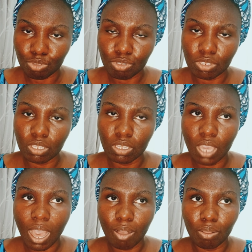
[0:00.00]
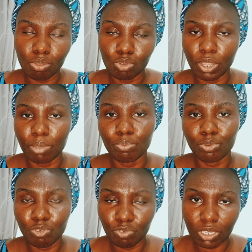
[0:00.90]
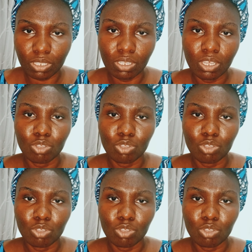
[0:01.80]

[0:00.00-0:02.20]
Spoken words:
to see how you are improving,